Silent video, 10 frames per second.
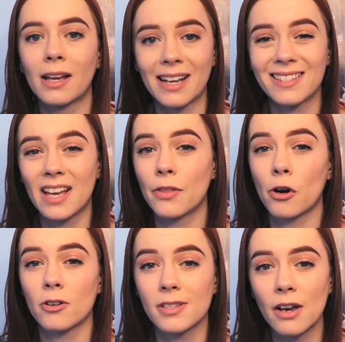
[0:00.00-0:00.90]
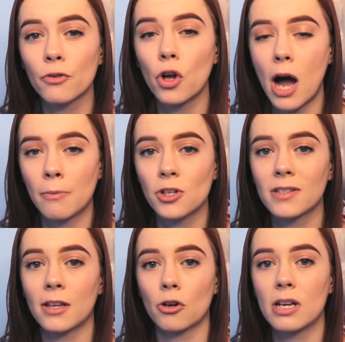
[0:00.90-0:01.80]
like I said, there are several
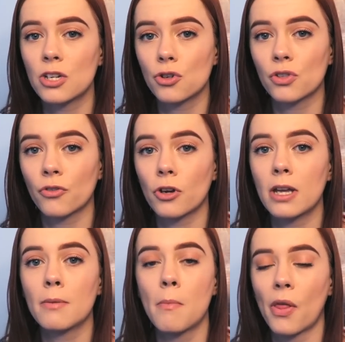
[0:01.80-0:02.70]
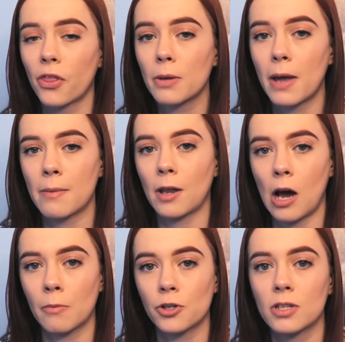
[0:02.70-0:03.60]
options that are interest-free monthly payment
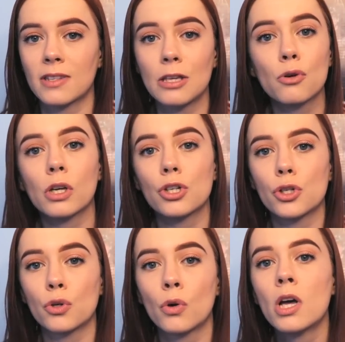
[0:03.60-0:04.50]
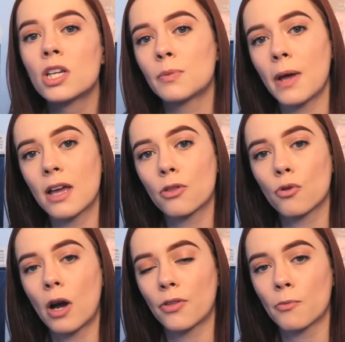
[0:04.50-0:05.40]
options that you can do to pay
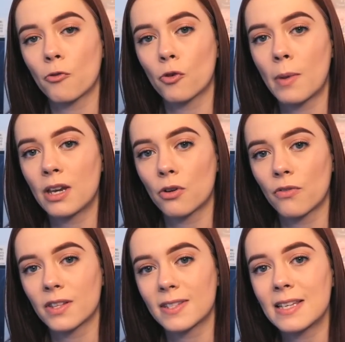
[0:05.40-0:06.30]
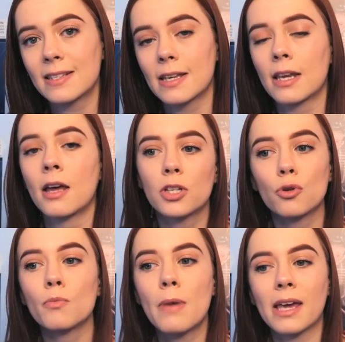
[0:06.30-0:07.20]
throughout the remainder of the season
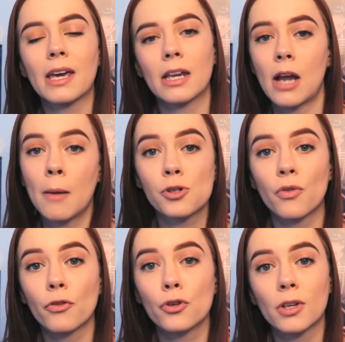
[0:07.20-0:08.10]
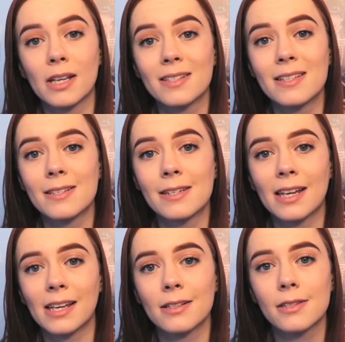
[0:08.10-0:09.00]
to make it an option for you to get season
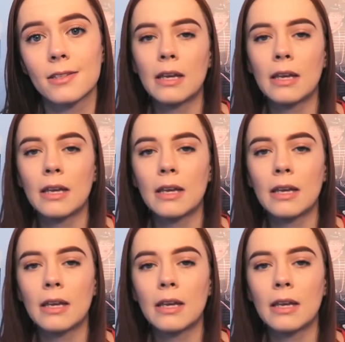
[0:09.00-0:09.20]
tickets.